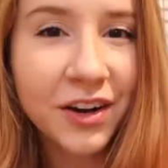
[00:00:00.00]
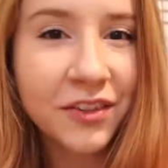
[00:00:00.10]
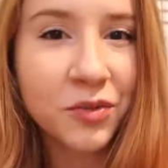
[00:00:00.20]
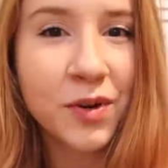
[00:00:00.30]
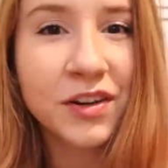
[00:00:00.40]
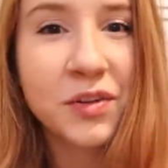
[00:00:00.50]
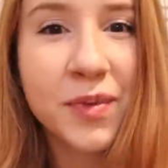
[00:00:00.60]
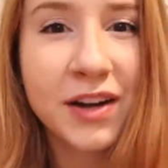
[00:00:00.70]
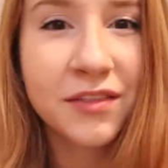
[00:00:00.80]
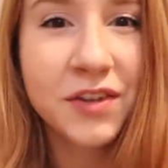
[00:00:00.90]
All right, everyone, you
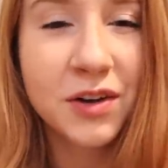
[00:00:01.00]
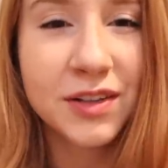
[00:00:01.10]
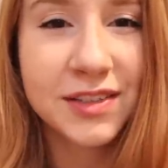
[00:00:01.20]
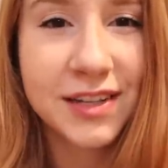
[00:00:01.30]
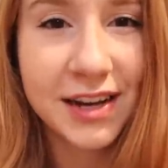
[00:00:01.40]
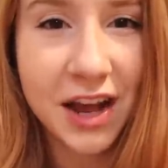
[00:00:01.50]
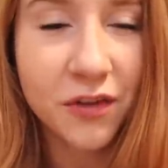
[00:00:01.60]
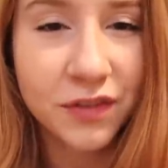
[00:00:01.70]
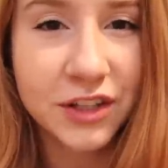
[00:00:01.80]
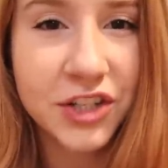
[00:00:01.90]
might have noticed an
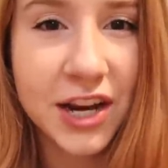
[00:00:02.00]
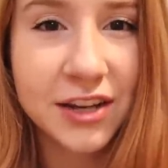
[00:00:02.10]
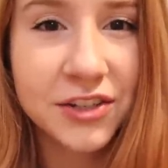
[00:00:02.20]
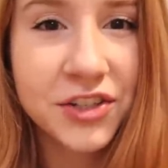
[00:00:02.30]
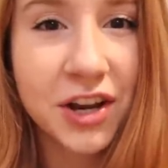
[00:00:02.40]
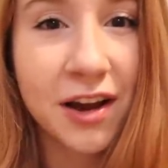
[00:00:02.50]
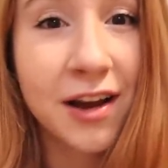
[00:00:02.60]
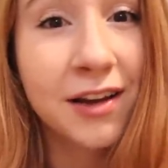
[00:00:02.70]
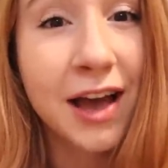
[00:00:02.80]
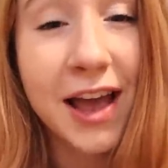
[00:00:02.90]
outfit change.
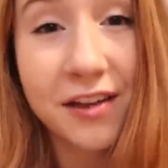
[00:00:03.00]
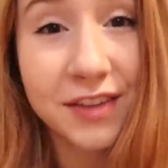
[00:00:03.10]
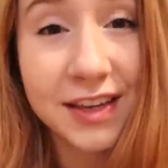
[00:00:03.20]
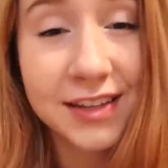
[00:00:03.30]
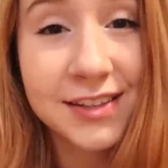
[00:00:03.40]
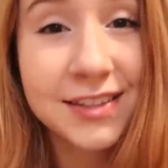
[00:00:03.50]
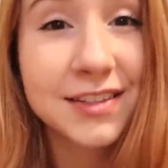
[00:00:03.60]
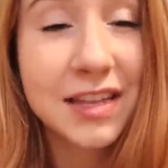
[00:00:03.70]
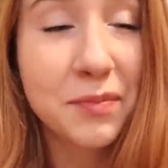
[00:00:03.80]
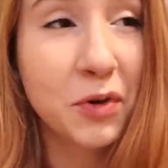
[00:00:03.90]
Uh, I have have
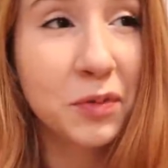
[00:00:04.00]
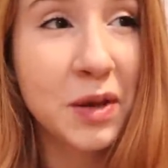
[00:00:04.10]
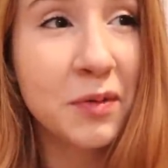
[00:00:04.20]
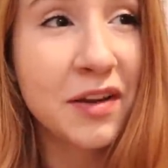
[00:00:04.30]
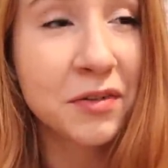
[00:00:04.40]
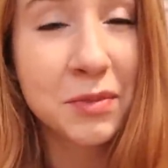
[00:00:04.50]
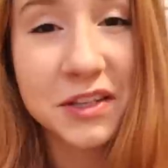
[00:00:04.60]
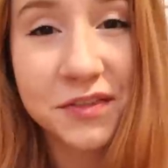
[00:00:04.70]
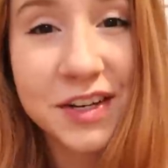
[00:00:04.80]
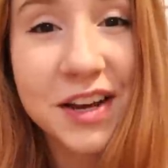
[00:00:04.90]
kids. They pulled me away from
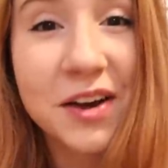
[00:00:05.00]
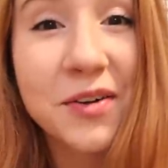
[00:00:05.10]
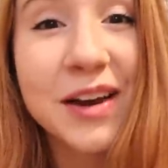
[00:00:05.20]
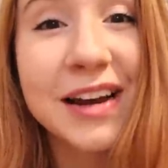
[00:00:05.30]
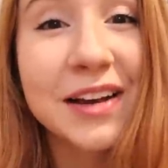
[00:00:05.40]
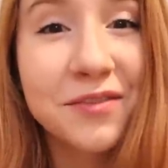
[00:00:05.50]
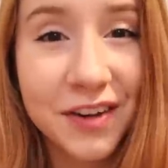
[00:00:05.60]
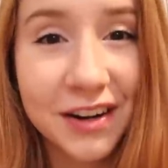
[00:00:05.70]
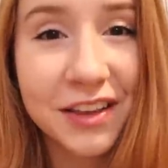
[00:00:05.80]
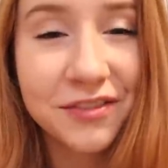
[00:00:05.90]
this video and I'm
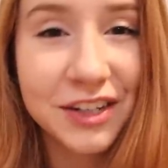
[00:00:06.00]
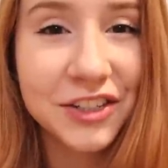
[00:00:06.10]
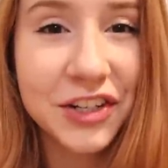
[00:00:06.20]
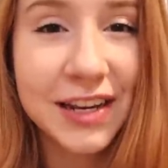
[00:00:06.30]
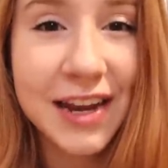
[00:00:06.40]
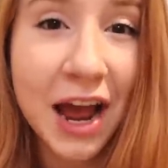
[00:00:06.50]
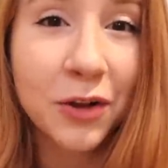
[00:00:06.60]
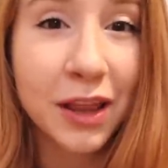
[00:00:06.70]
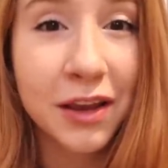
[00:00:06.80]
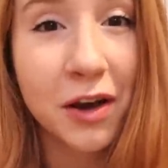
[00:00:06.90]
finally finishing it
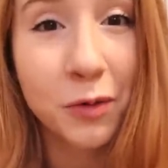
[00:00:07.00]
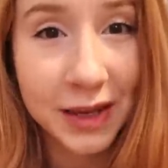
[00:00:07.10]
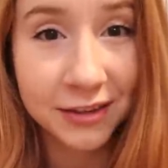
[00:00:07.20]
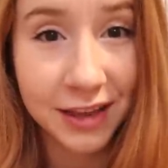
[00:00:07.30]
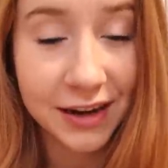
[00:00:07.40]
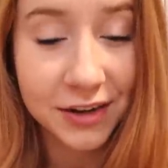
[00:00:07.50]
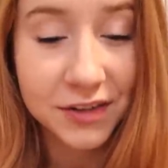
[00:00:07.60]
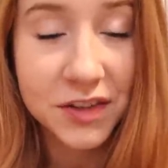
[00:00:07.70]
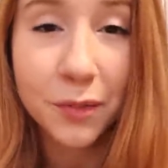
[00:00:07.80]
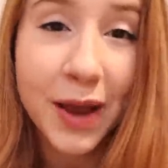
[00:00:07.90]
now like a week
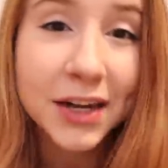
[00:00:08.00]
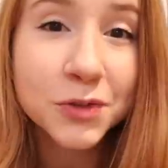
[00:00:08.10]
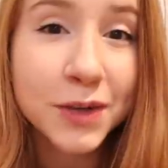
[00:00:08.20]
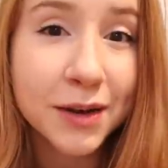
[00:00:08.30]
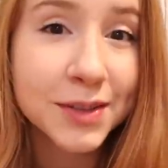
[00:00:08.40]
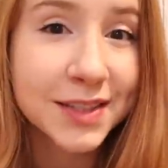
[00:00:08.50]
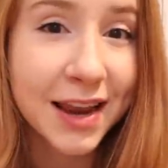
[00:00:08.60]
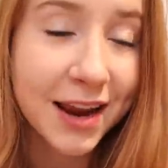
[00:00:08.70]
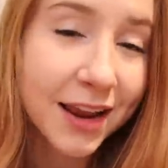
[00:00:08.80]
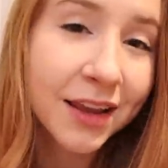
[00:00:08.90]
later. So back to what I was
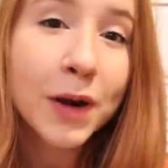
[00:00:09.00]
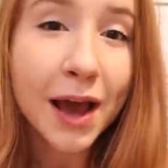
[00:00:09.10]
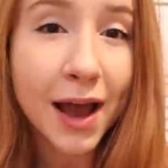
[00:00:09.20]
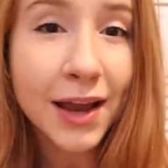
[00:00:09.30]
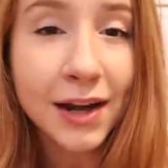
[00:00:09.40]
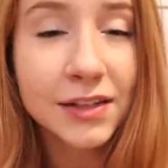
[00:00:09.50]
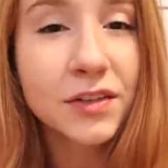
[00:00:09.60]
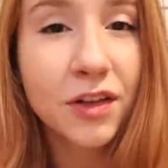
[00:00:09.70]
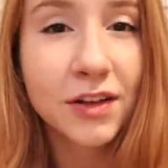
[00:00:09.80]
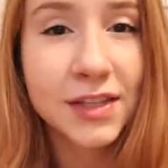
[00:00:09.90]
saying. When I got
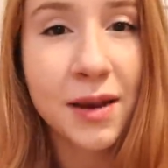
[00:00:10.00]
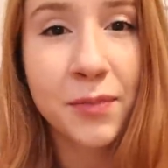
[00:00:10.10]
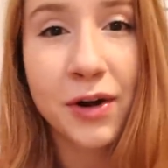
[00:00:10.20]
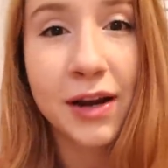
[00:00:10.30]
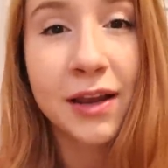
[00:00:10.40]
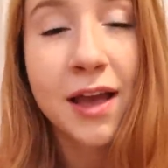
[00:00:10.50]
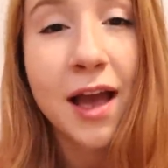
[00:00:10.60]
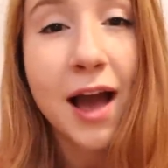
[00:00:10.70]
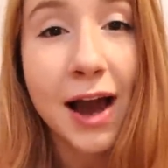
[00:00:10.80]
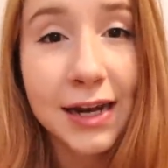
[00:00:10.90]
into cloth diapering,
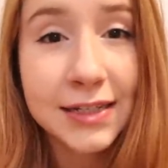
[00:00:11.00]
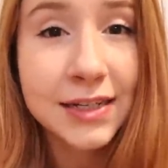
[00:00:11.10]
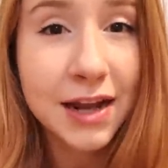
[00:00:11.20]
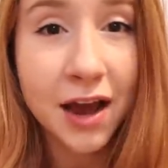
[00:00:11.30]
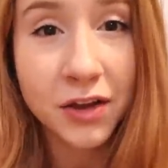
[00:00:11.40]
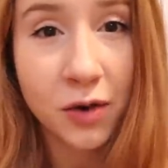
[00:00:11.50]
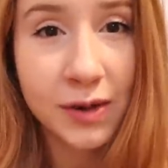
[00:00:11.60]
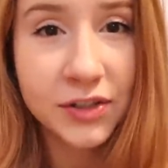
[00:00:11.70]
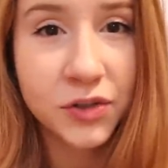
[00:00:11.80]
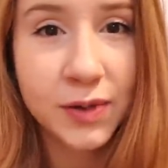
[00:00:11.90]
I did not go
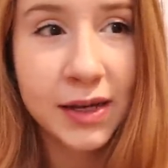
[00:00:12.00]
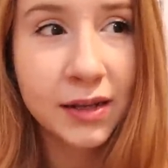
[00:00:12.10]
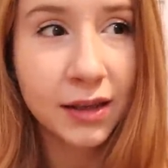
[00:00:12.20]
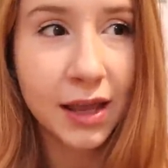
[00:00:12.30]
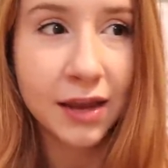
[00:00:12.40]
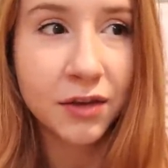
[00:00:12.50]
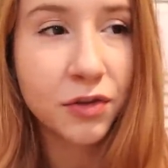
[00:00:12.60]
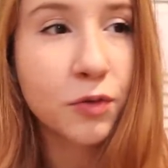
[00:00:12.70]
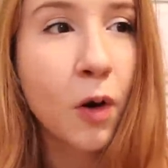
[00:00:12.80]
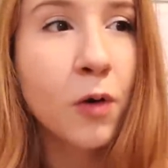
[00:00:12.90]
into it like
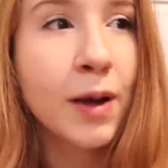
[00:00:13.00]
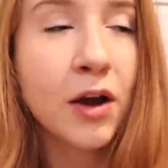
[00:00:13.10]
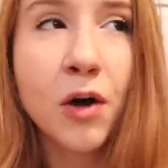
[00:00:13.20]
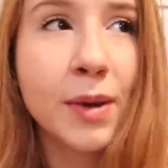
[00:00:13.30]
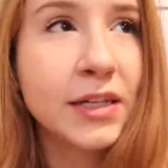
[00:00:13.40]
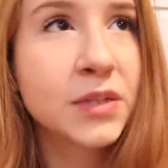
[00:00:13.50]
throw away all my